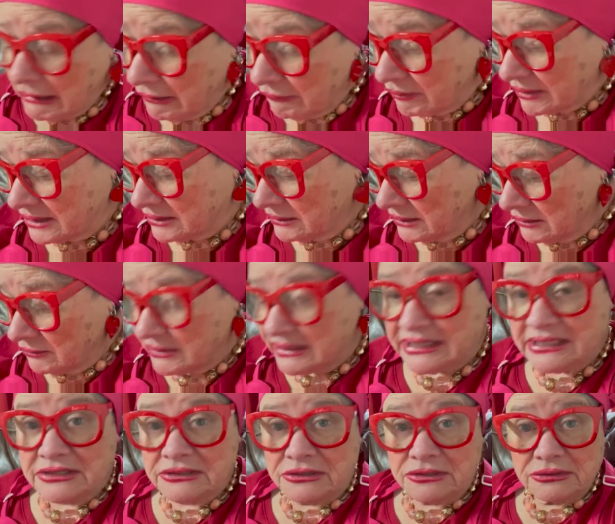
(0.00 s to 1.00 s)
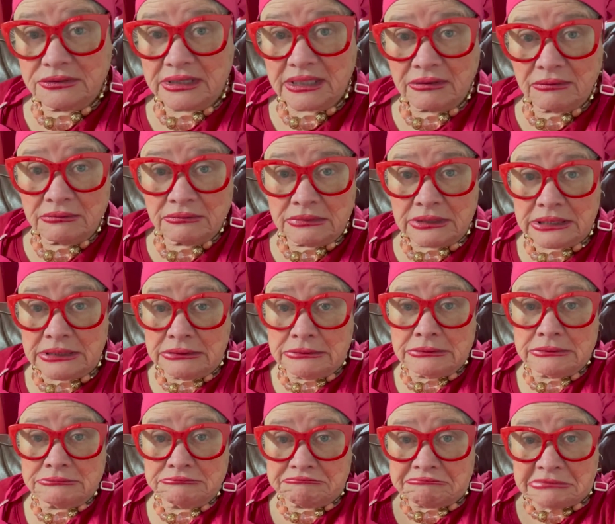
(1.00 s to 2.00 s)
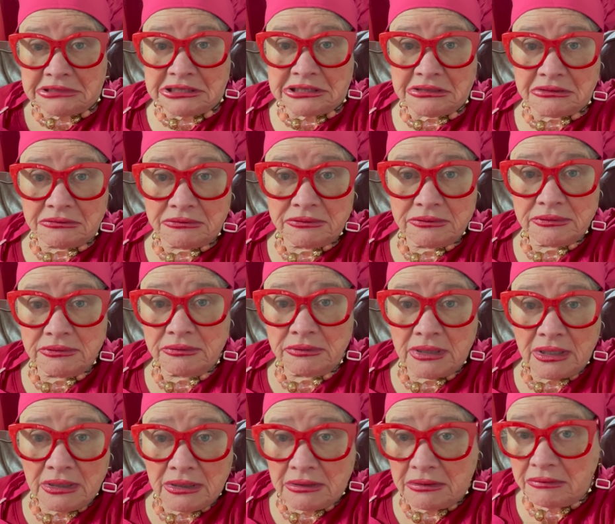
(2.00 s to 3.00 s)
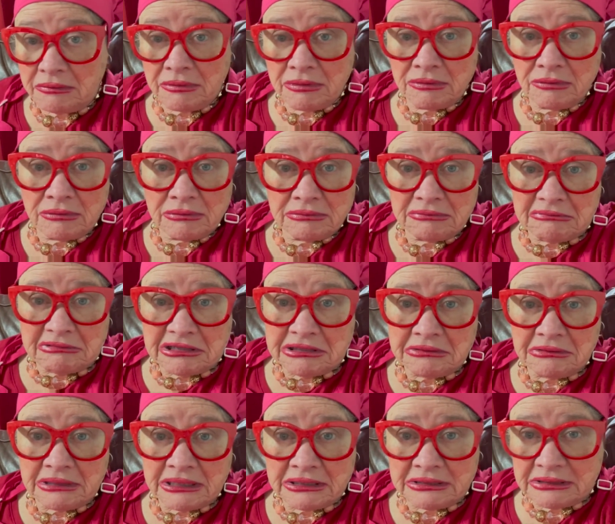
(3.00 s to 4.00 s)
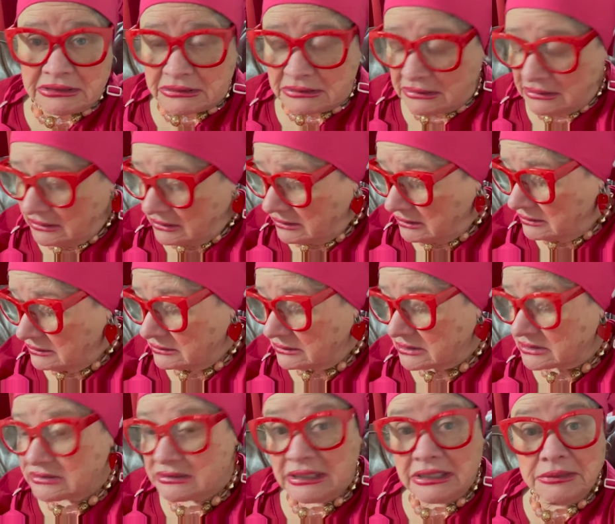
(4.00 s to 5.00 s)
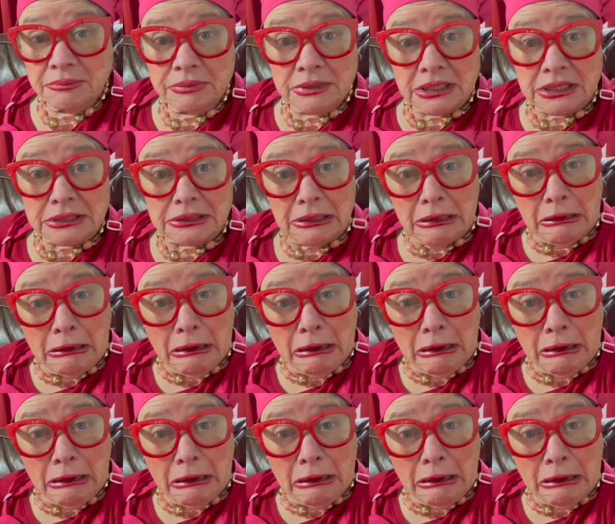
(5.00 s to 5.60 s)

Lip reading: Well, we didn't do that. We didn't, we don't like the sight of blood.